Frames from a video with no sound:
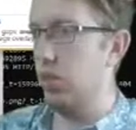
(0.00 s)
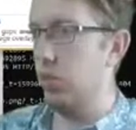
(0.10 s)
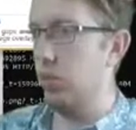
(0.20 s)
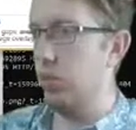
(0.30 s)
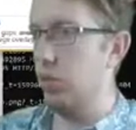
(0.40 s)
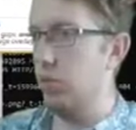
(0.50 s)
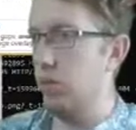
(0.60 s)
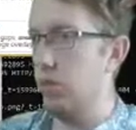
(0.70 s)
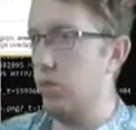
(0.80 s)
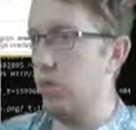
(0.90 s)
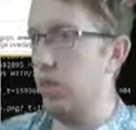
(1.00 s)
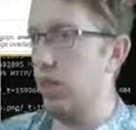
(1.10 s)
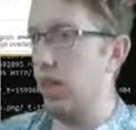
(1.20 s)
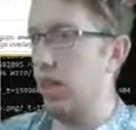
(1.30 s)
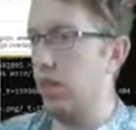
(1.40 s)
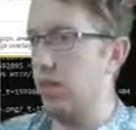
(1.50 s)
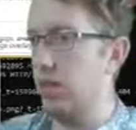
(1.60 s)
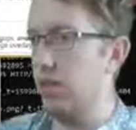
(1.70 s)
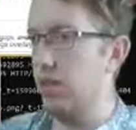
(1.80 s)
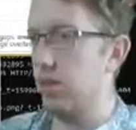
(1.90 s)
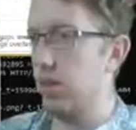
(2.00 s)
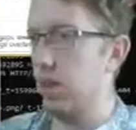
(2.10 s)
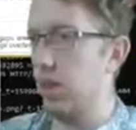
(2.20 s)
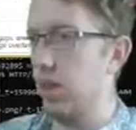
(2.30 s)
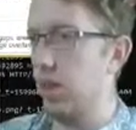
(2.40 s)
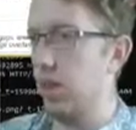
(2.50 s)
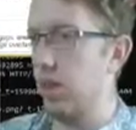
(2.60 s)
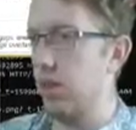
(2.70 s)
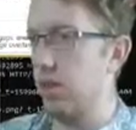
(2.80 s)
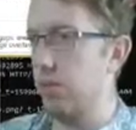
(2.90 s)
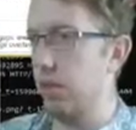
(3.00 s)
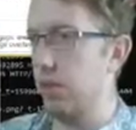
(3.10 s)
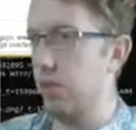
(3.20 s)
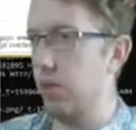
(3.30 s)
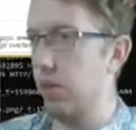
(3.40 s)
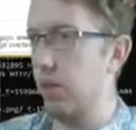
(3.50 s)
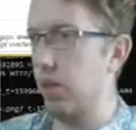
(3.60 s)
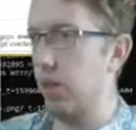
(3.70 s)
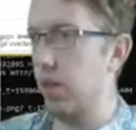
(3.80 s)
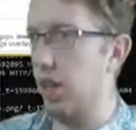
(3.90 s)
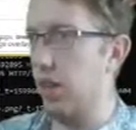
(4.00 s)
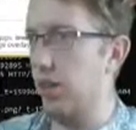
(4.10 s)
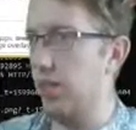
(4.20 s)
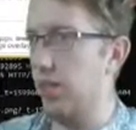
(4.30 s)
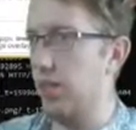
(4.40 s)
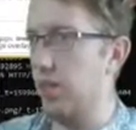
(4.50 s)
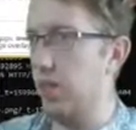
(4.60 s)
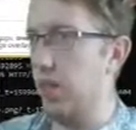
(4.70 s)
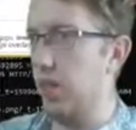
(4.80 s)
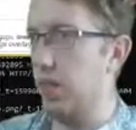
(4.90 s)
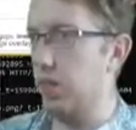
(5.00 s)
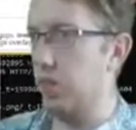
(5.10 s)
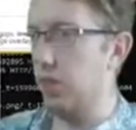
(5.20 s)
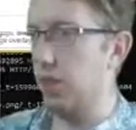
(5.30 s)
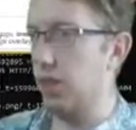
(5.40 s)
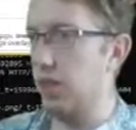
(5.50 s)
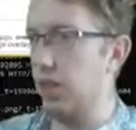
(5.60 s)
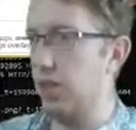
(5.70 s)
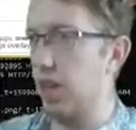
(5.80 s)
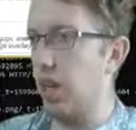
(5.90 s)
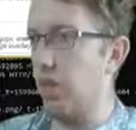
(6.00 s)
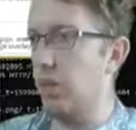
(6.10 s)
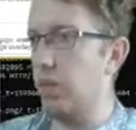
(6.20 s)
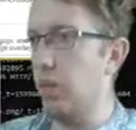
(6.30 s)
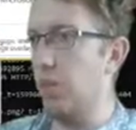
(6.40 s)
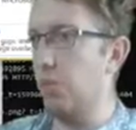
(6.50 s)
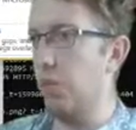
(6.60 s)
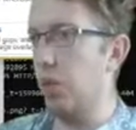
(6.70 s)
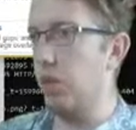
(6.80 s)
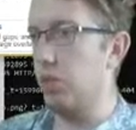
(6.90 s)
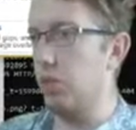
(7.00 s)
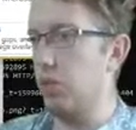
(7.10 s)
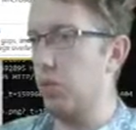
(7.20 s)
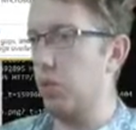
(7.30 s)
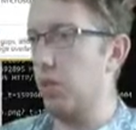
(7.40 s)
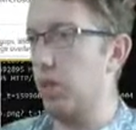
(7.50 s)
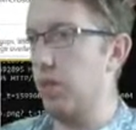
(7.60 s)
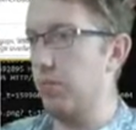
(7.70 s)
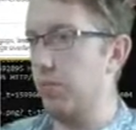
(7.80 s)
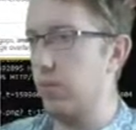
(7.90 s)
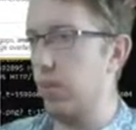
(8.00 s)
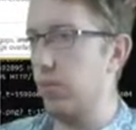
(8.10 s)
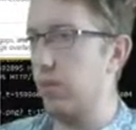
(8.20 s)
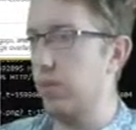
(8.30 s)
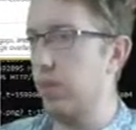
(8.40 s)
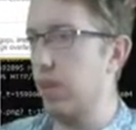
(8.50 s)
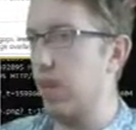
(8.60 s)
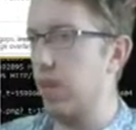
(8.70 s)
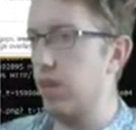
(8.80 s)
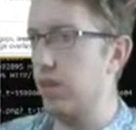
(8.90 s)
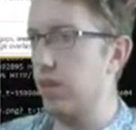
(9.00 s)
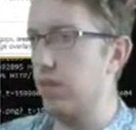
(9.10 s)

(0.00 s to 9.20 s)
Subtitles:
We've opened up one of the daggers, and let's make this one go to the left. So it's up to us to decide which one we want to get rid of at the end.